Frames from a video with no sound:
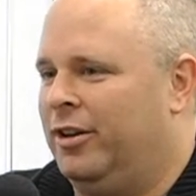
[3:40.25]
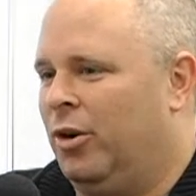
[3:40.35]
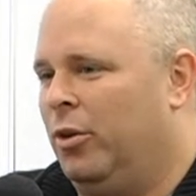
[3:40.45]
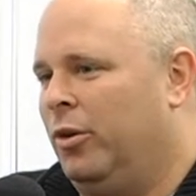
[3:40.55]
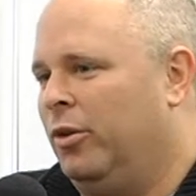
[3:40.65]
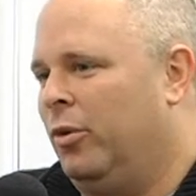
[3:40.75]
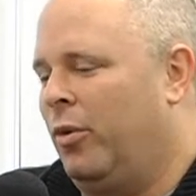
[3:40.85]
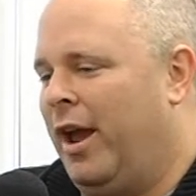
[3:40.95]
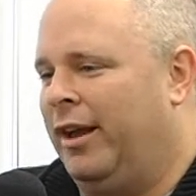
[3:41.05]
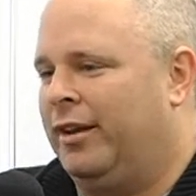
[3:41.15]
The
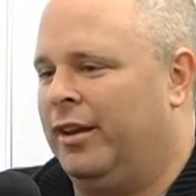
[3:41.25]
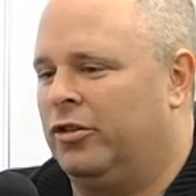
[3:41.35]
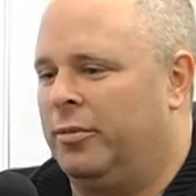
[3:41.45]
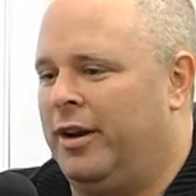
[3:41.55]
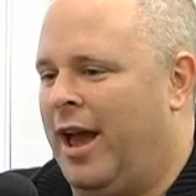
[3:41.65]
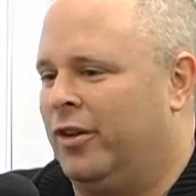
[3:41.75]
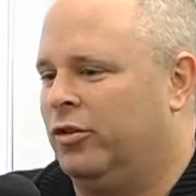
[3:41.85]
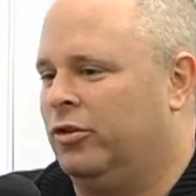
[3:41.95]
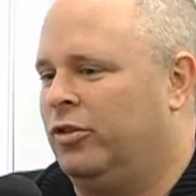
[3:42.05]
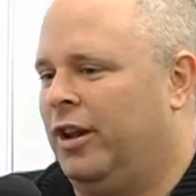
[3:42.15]
rankings from a
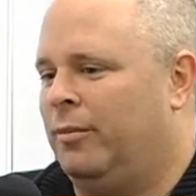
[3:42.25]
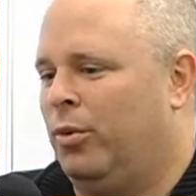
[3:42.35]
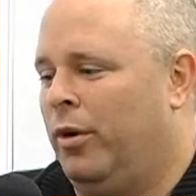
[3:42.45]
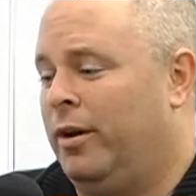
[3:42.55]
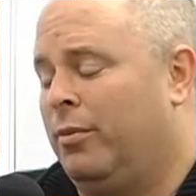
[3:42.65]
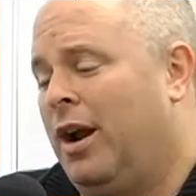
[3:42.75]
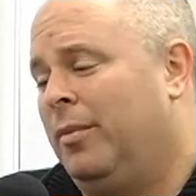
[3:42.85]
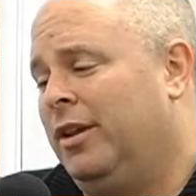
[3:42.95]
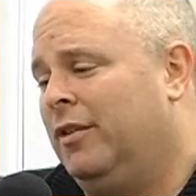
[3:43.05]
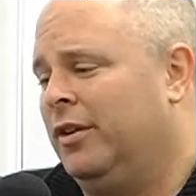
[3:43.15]
national standpoint, and
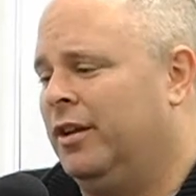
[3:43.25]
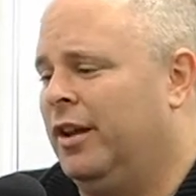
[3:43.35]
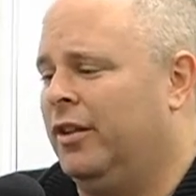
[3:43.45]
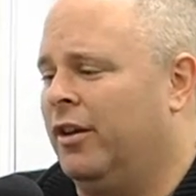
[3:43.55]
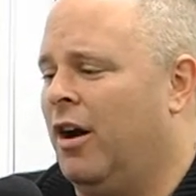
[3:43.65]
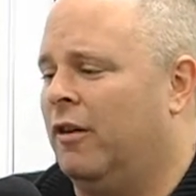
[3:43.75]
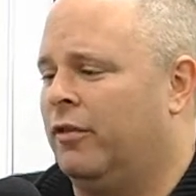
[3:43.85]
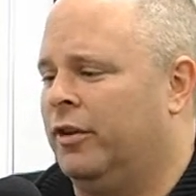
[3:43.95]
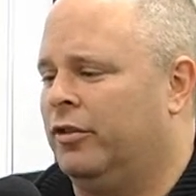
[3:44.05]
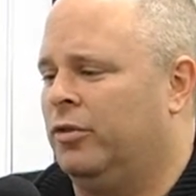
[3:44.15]
probably even in the
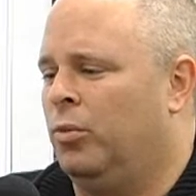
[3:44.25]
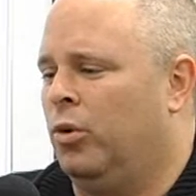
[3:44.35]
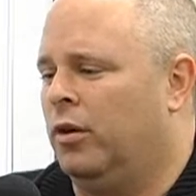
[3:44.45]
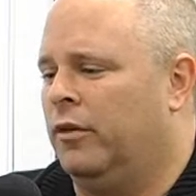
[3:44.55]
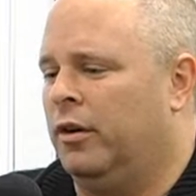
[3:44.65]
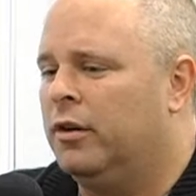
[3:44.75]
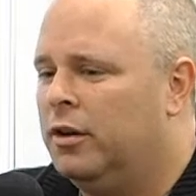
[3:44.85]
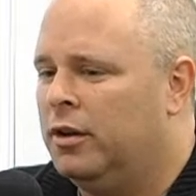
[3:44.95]
conference, is more of a